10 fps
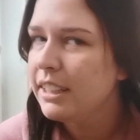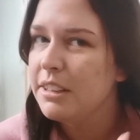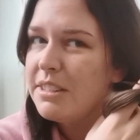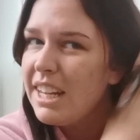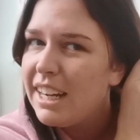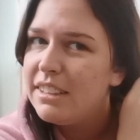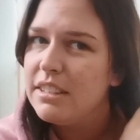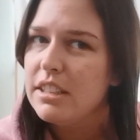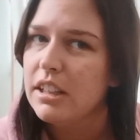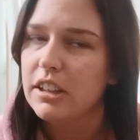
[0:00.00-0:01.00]
I don't
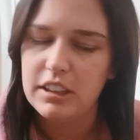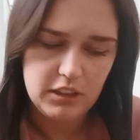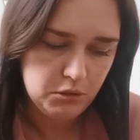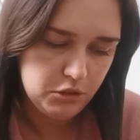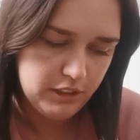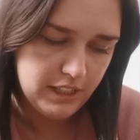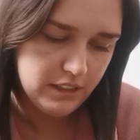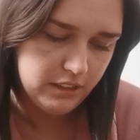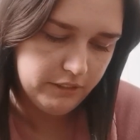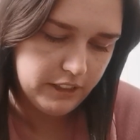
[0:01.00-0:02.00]
tend to like, I'll
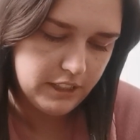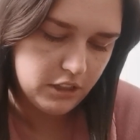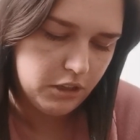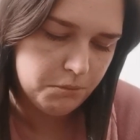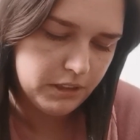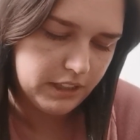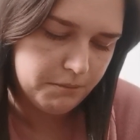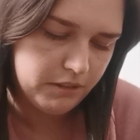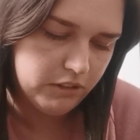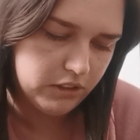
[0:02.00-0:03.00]
straighten the very top, don't
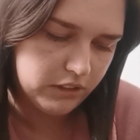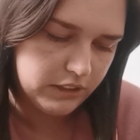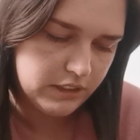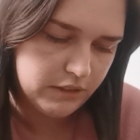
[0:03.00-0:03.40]
get me wrong, like